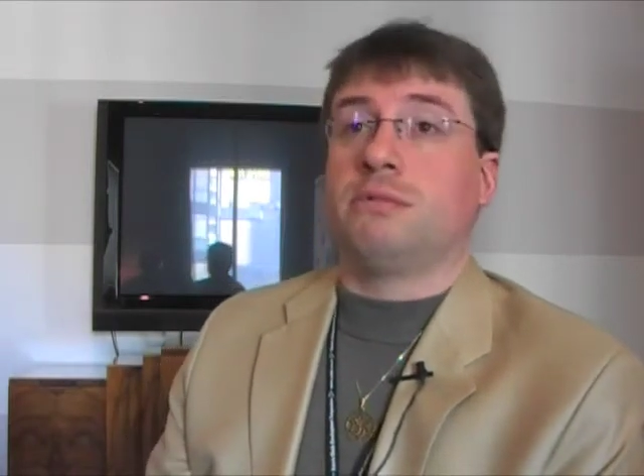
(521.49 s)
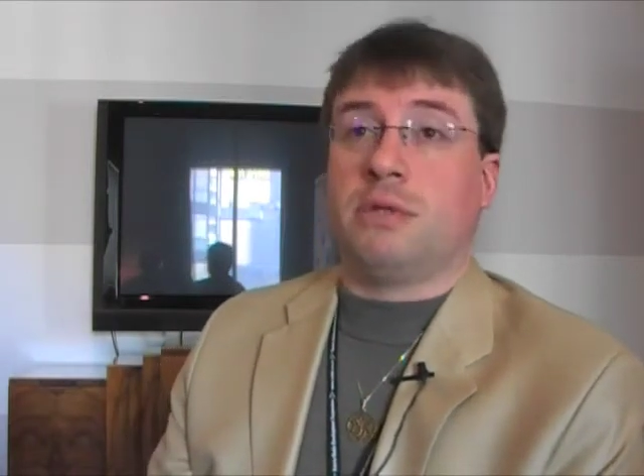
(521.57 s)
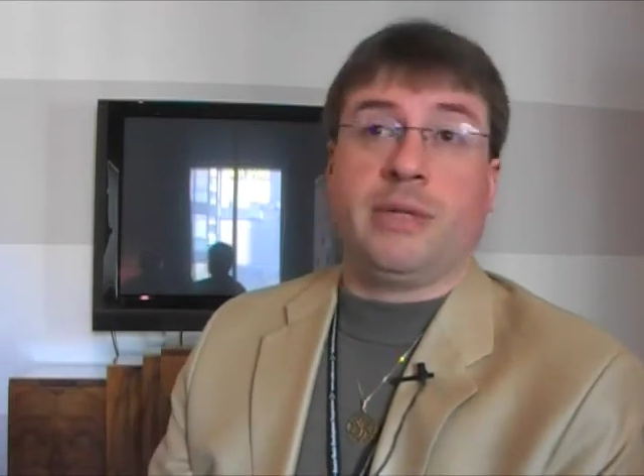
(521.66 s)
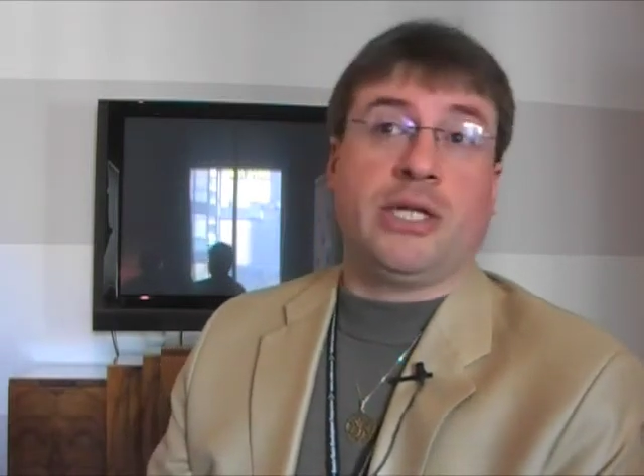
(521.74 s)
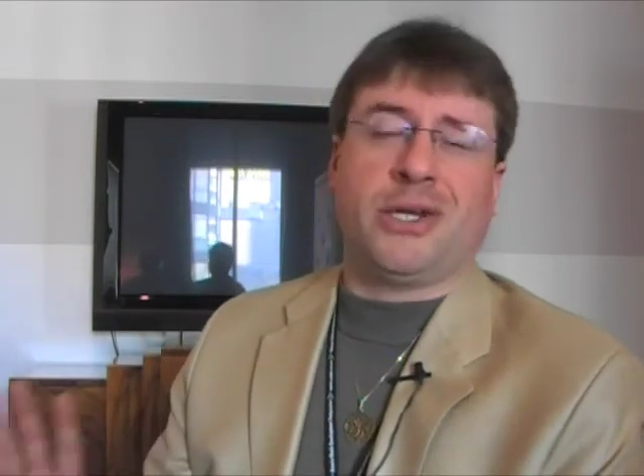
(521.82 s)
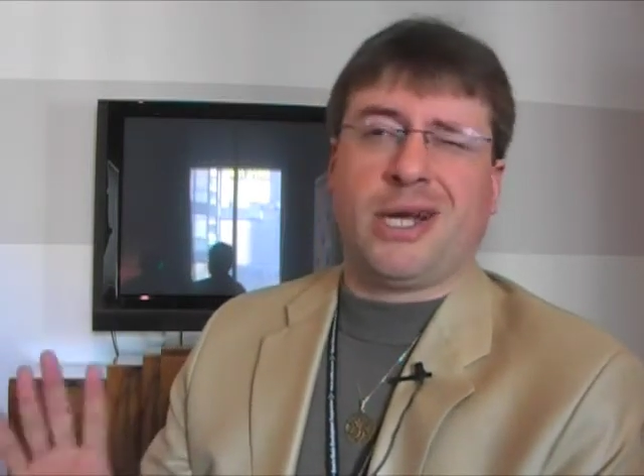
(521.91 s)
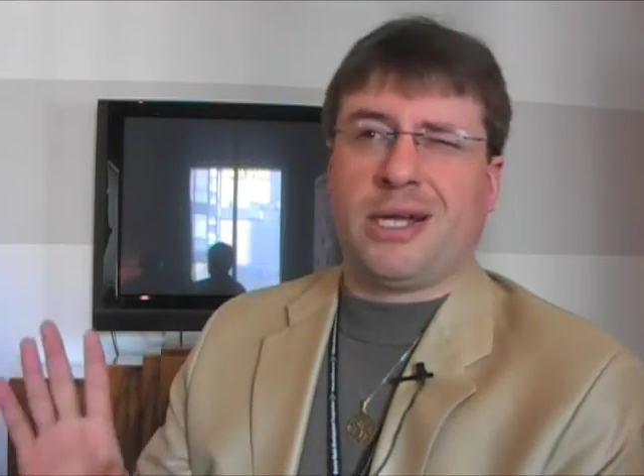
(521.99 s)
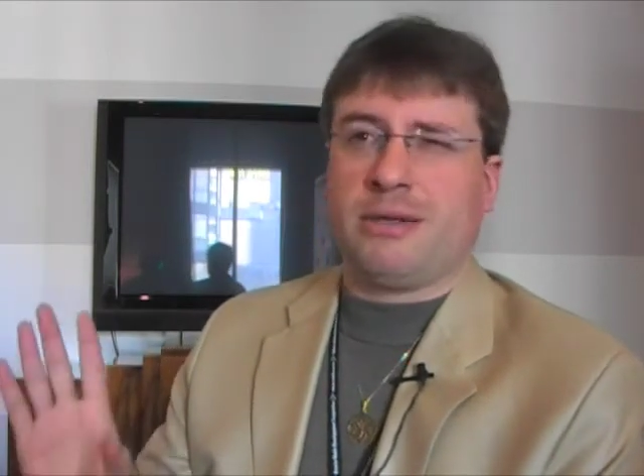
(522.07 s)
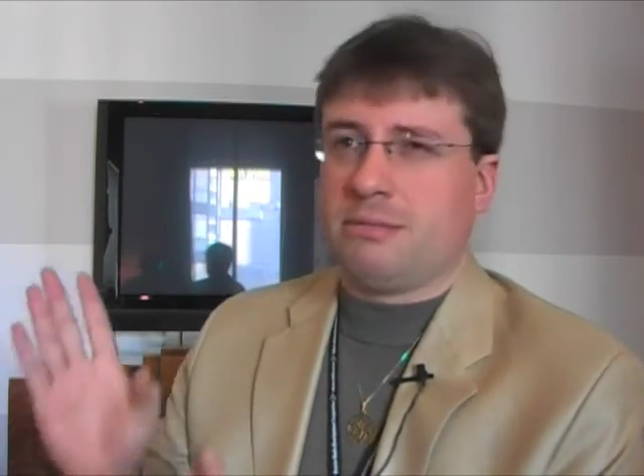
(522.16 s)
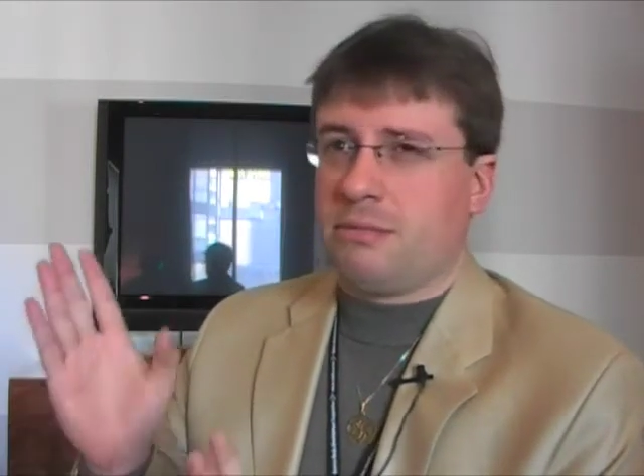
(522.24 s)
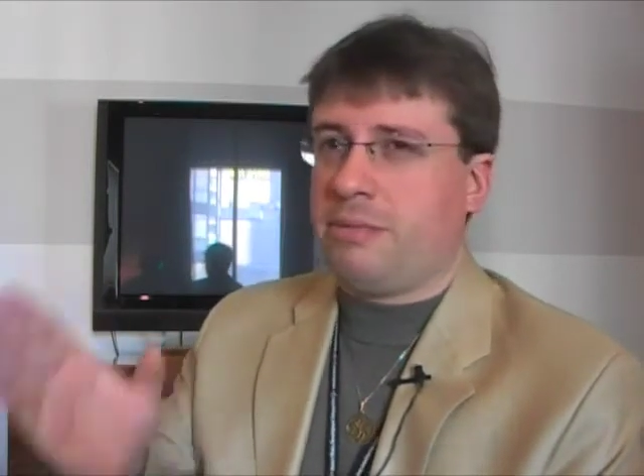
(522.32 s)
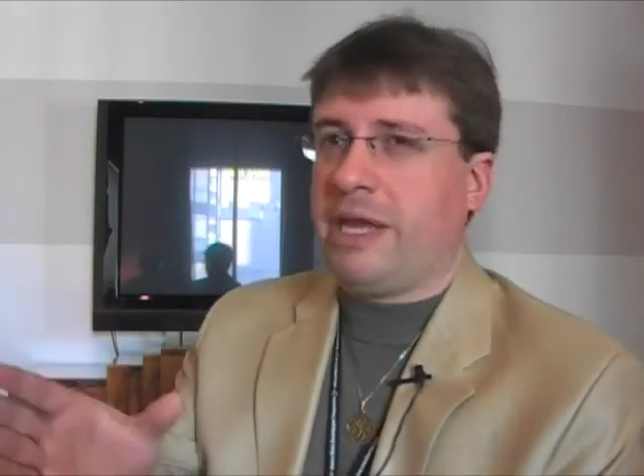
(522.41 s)
I mean, you're not
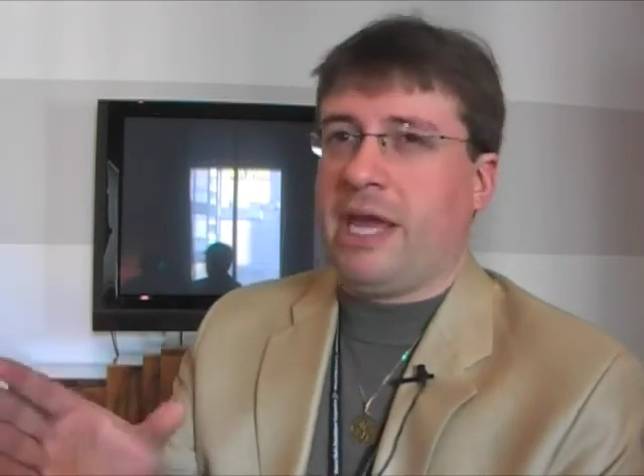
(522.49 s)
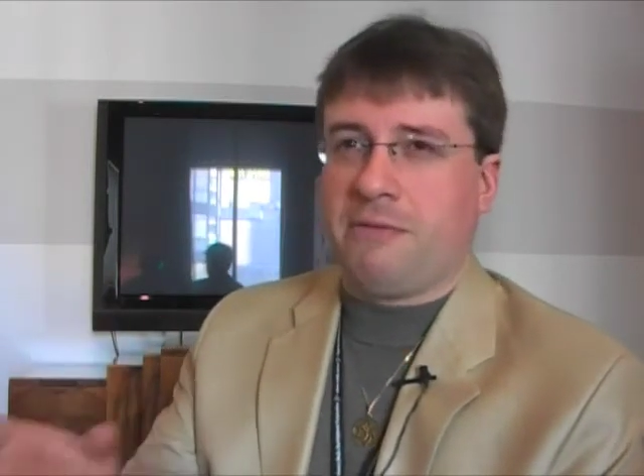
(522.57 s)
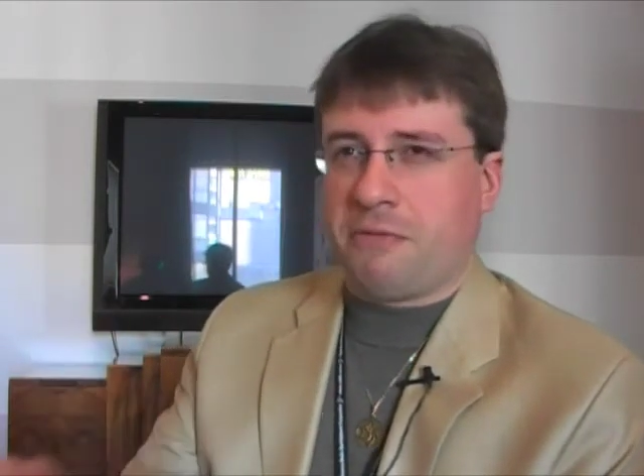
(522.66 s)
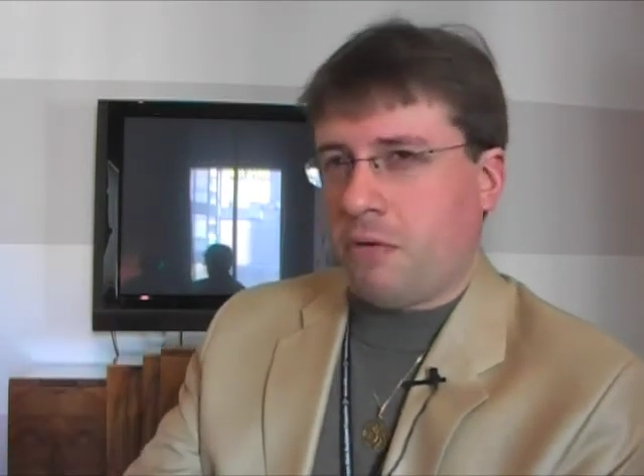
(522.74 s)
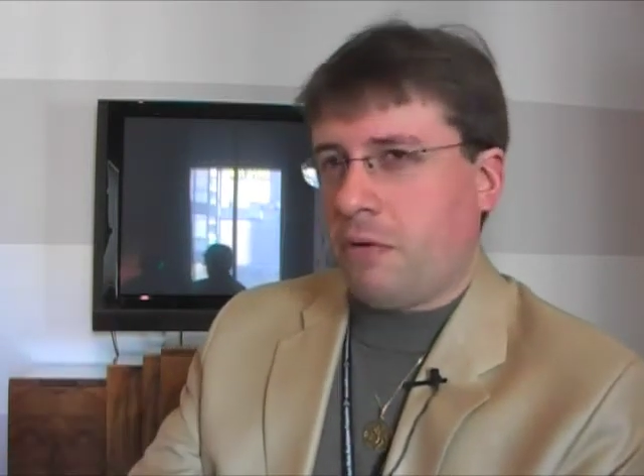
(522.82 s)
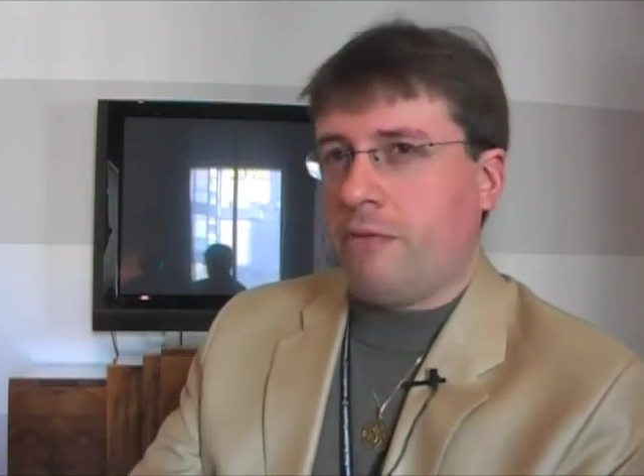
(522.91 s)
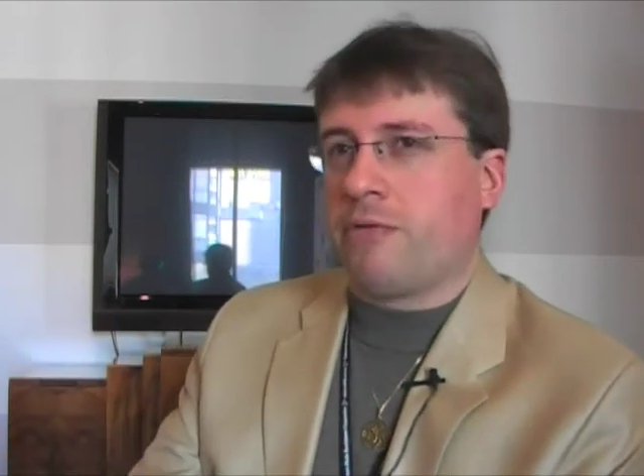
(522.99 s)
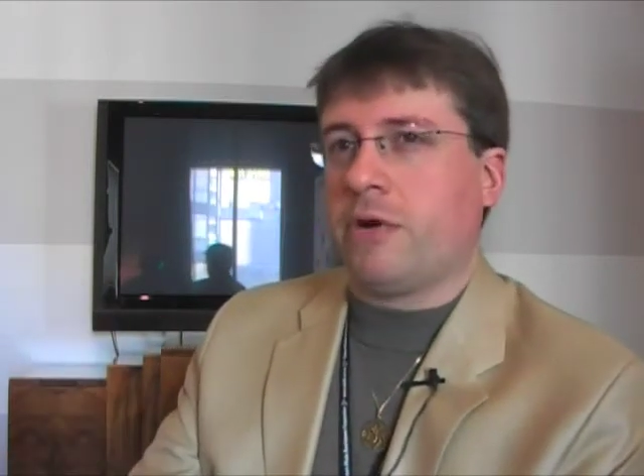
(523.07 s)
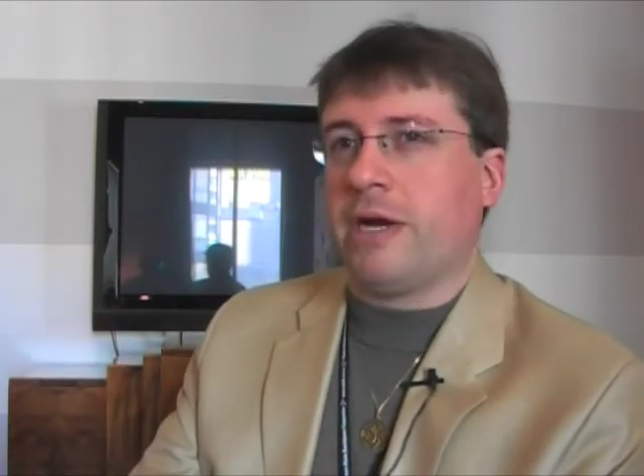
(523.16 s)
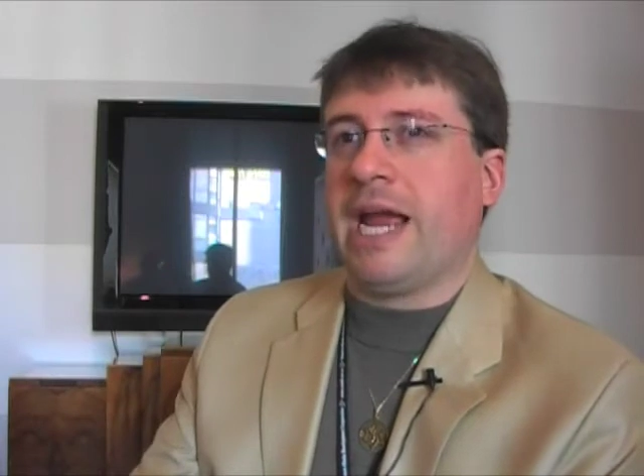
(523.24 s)
paying for